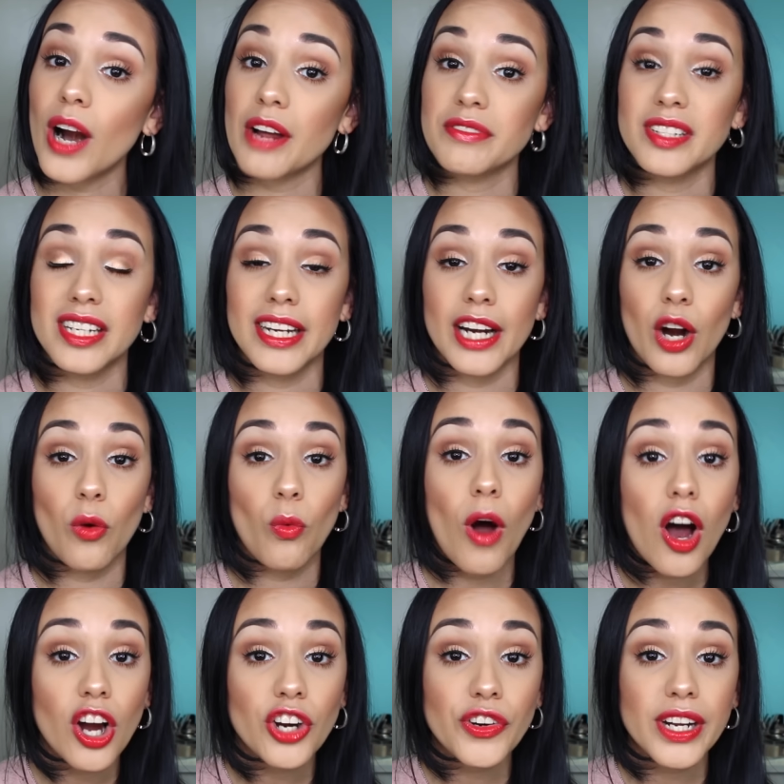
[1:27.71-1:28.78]
I've seen it at
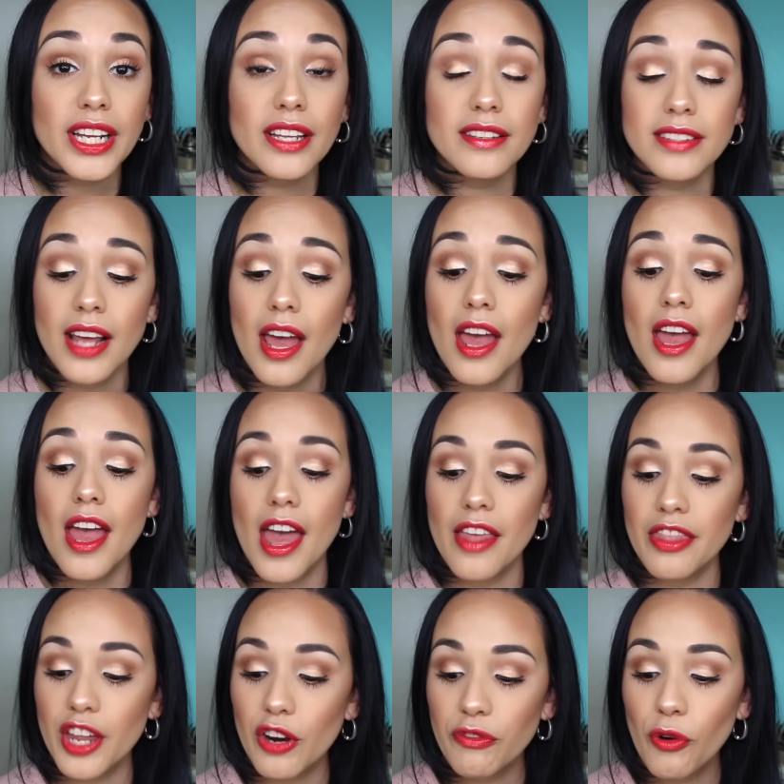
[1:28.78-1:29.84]
Walgreens,
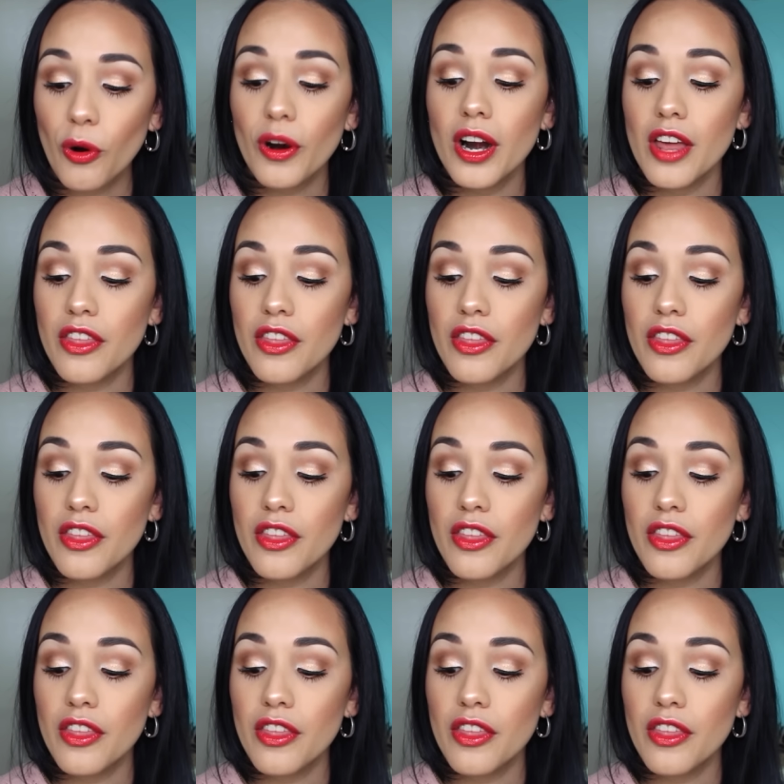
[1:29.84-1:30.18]
and therefore